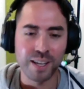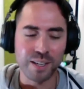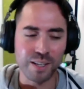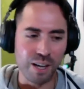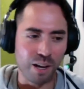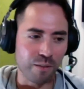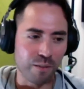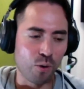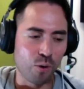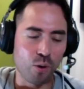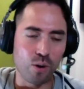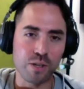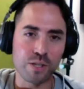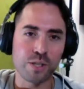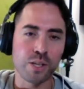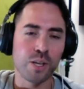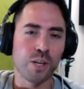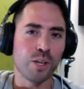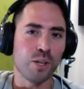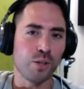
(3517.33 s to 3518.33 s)
Now, of
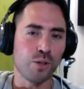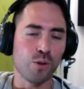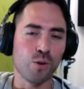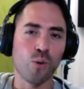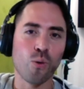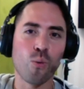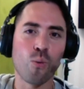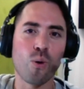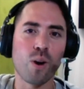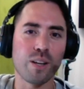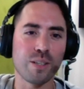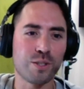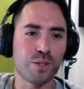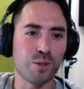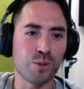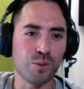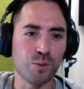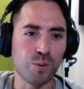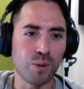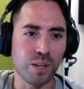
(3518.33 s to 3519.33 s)
course, you don't want
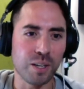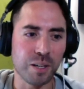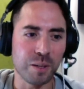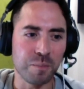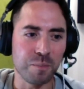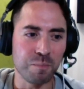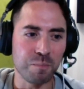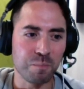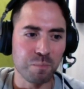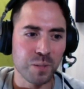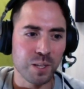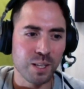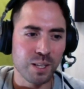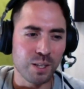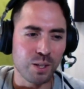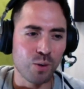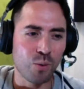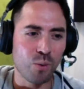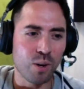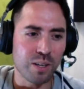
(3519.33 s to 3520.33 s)
to um,
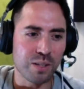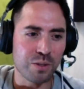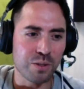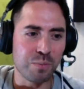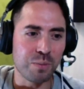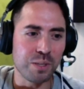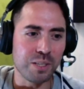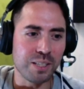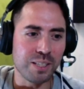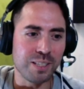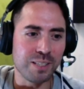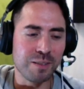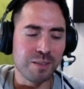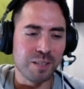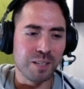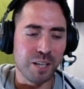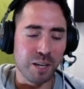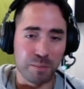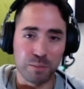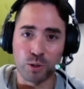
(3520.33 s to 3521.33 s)
you don't want it to be
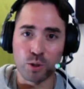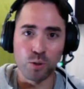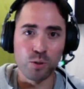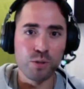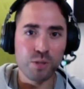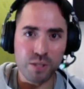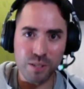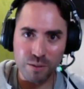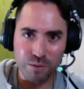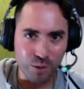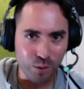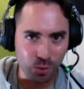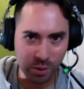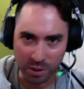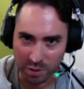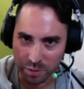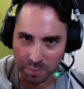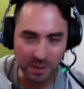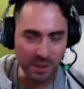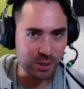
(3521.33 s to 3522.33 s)
obtrusive. You don't
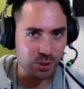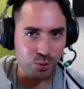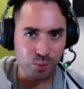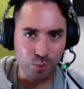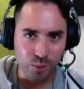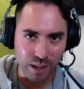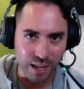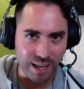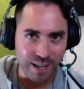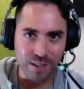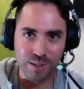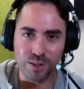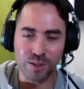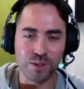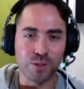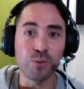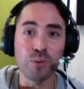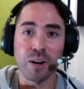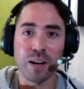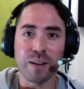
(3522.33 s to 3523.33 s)
want it to be too loud or
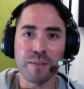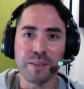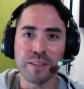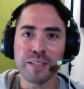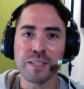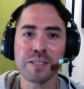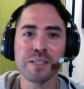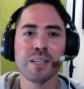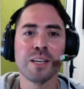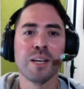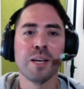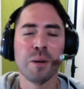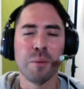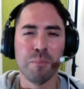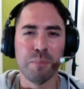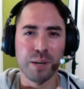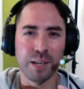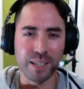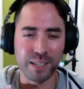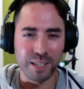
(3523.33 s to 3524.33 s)
too obvious,
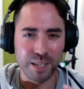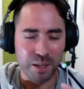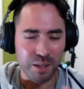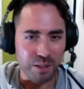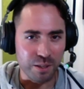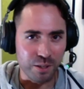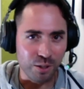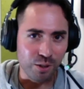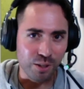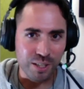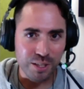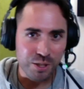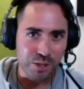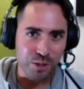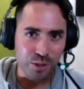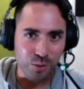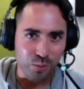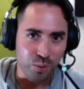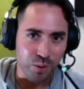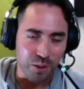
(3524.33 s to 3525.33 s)
but your
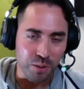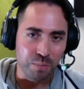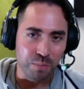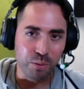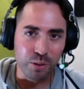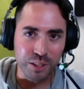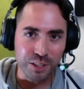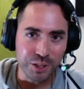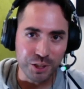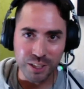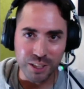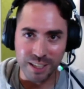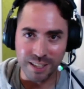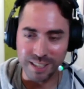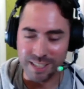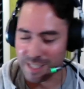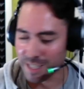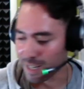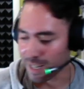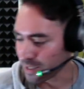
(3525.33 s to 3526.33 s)
listener will appreciate
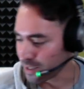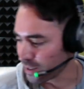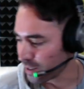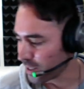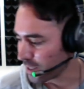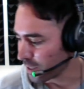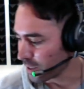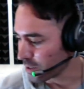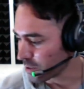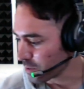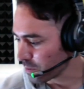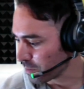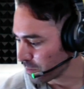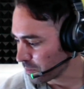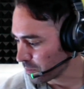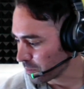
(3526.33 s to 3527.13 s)
these kinds of things.